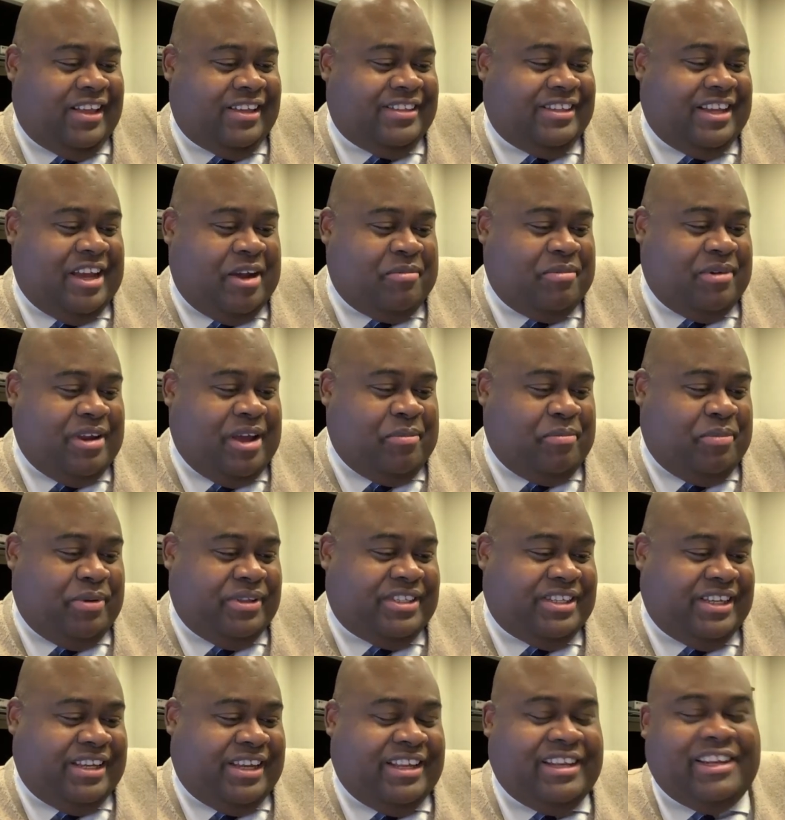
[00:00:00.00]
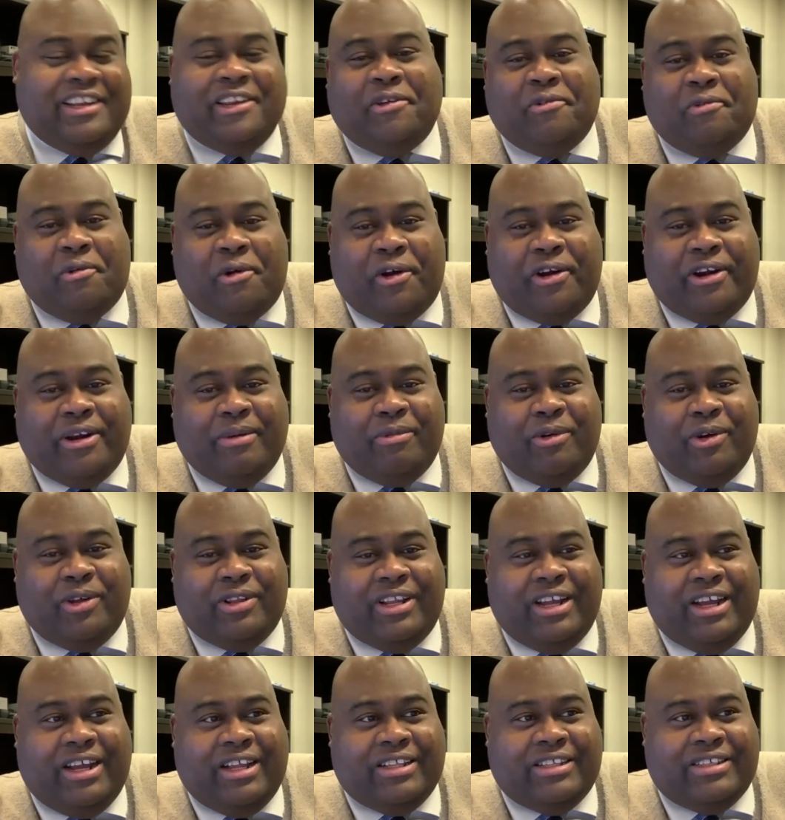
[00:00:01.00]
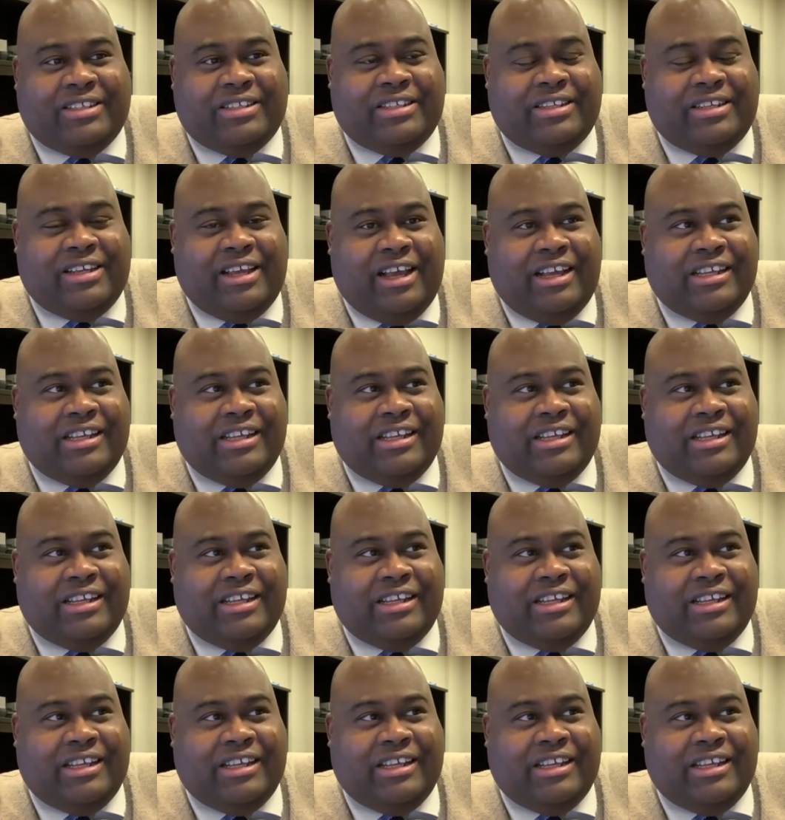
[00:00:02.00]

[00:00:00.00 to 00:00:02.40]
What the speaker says: So I'm not particularly worried about that.